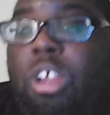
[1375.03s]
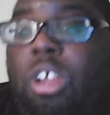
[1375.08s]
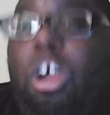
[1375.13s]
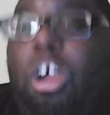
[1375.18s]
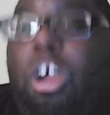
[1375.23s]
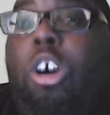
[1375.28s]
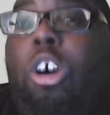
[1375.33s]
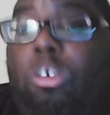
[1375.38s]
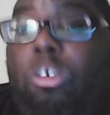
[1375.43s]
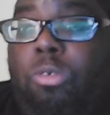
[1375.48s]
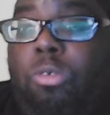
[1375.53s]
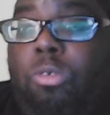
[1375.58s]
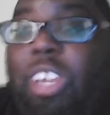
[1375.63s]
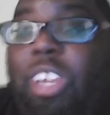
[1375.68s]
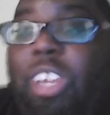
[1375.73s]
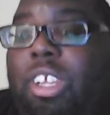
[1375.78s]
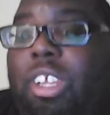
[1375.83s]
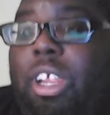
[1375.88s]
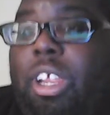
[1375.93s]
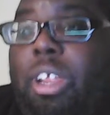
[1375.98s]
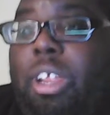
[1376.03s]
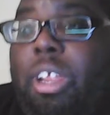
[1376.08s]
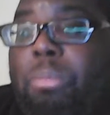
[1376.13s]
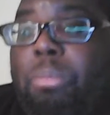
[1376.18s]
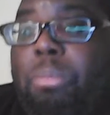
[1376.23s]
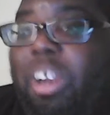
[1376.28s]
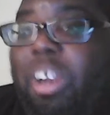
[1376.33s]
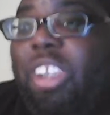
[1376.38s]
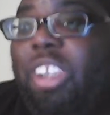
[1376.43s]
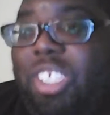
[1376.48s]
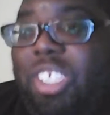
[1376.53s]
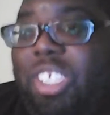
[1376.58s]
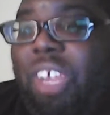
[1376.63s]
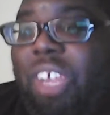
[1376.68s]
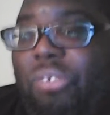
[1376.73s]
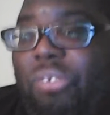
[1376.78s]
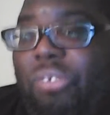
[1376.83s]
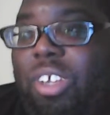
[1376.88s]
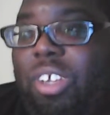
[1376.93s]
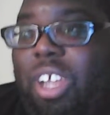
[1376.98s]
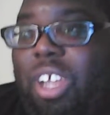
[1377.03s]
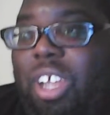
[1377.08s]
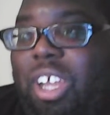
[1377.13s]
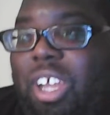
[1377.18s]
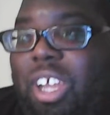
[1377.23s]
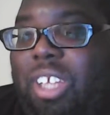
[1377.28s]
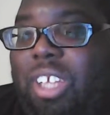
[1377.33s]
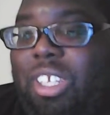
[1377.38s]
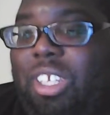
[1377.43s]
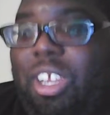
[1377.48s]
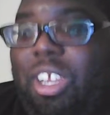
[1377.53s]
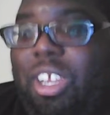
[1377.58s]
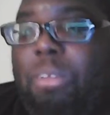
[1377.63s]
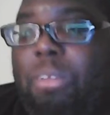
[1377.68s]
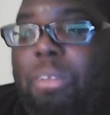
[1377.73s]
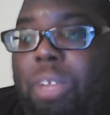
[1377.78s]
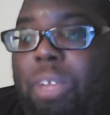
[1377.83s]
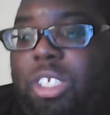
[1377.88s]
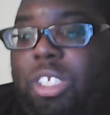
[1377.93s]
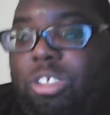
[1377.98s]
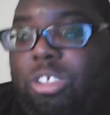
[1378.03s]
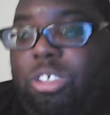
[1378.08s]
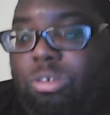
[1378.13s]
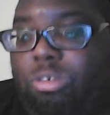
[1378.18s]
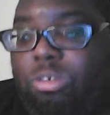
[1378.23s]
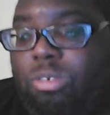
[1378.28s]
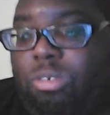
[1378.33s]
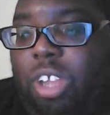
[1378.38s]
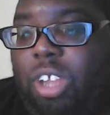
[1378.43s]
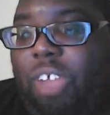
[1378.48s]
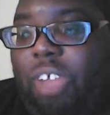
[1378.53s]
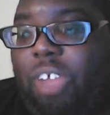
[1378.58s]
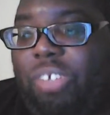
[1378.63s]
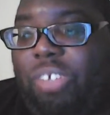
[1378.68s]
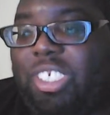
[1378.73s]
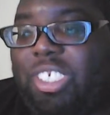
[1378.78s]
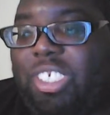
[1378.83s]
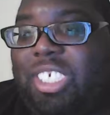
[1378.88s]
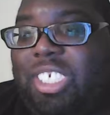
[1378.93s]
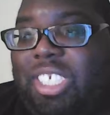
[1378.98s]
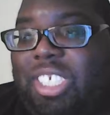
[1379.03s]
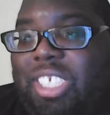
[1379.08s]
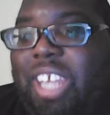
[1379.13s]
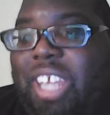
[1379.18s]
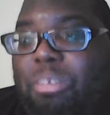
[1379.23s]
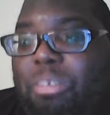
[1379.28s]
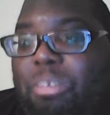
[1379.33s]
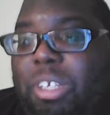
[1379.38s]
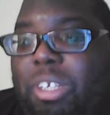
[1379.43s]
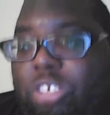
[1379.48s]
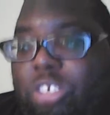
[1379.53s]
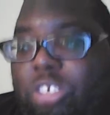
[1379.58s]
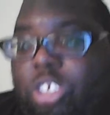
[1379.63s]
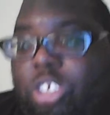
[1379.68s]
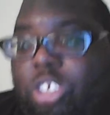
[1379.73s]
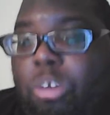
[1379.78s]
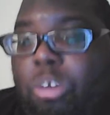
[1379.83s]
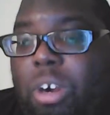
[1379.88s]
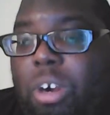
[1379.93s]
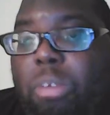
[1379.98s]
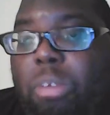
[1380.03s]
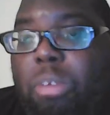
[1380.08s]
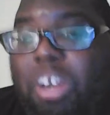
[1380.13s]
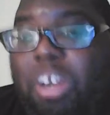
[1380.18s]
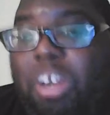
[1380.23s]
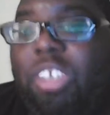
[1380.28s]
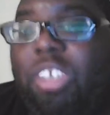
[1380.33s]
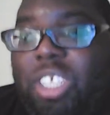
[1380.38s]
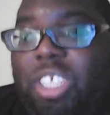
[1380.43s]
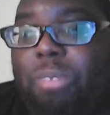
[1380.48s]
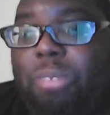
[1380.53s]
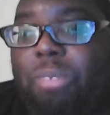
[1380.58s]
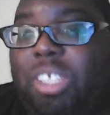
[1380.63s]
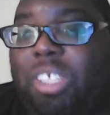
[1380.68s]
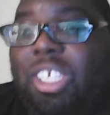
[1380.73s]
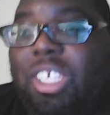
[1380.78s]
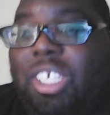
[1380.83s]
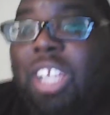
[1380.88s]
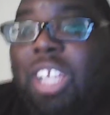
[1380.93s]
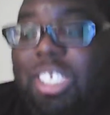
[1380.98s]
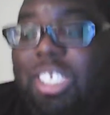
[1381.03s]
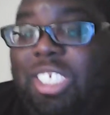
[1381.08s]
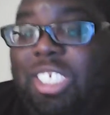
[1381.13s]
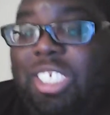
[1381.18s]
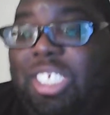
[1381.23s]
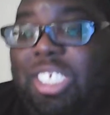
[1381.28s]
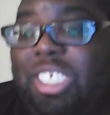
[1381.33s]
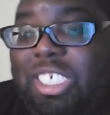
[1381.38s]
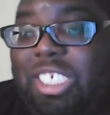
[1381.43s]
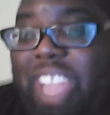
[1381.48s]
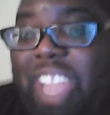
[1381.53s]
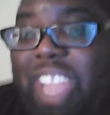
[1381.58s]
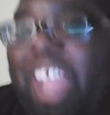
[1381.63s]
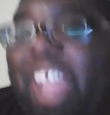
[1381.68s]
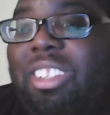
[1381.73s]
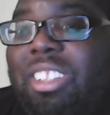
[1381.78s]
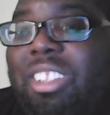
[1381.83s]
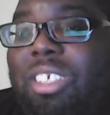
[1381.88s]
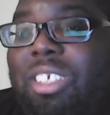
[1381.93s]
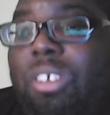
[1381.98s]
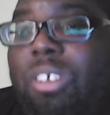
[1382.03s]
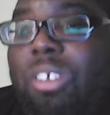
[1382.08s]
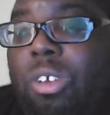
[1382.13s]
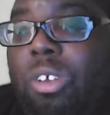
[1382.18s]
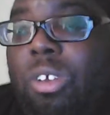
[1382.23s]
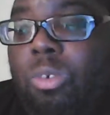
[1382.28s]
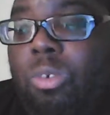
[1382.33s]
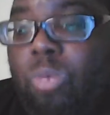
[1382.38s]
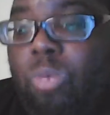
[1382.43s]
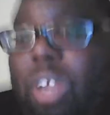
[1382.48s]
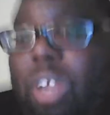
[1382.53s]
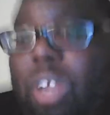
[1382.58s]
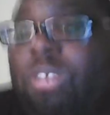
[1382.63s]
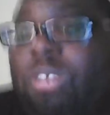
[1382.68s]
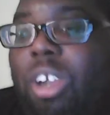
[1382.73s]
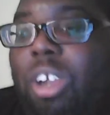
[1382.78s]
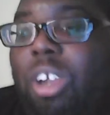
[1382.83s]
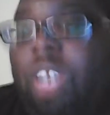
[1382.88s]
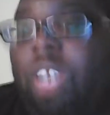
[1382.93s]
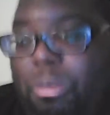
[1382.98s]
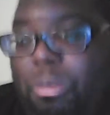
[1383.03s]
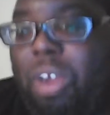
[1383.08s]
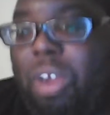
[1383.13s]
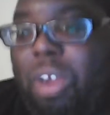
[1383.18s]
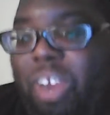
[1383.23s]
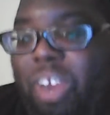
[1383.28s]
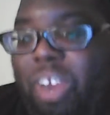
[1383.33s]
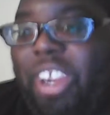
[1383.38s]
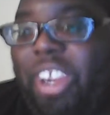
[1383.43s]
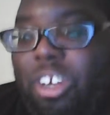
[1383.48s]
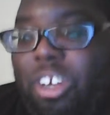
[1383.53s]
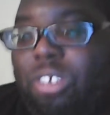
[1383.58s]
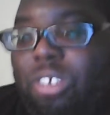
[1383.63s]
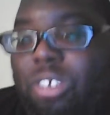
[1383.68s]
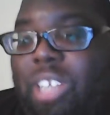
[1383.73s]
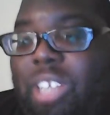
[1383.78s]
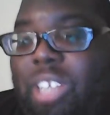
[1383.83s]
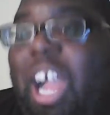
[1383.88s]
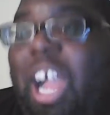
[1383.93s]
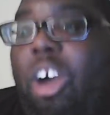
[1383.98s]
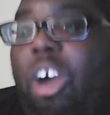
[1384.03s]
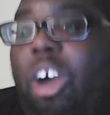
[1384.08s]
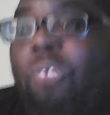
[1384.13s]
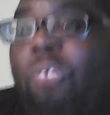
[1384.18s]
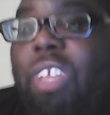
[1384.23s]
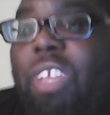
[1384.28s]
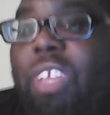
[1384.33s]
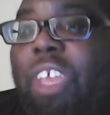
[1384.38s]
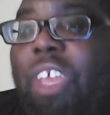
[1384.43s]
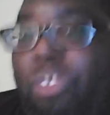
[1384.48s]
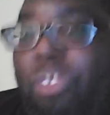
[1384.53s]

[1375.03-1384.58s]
and prayers up for the young buck too. For the Cincinnati Bengals, Joe Burrow. Prayers up because this is exactly what I'm talking about right here. Now, hopefully, if